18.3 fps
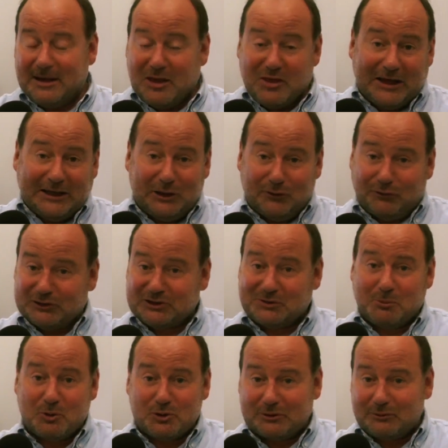Thank you for
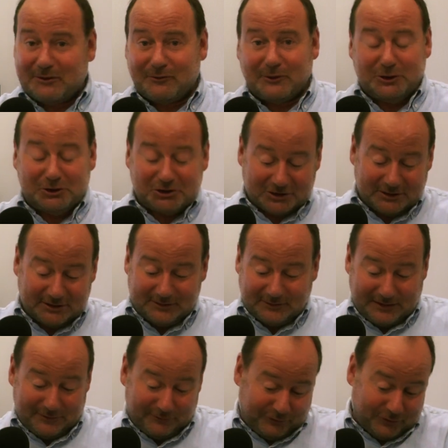supporting
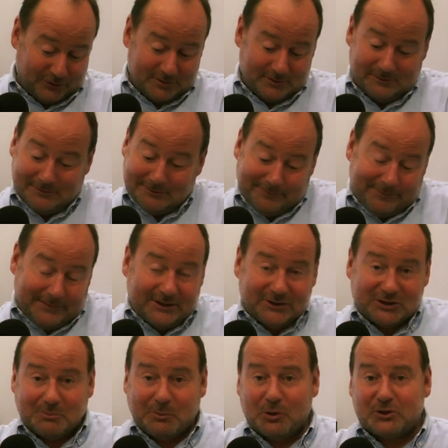Revolution and for
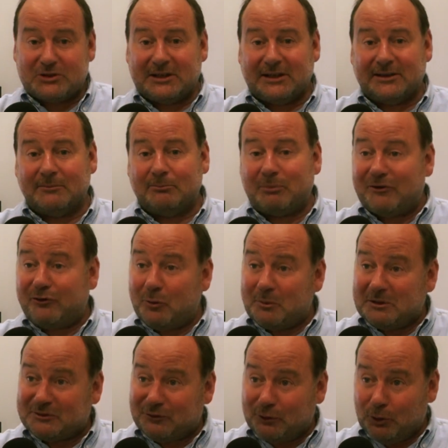supporting
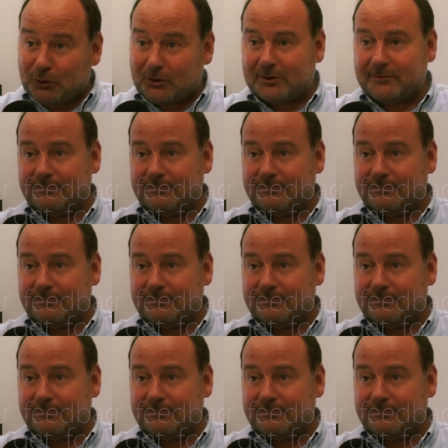Baphomets Fluch.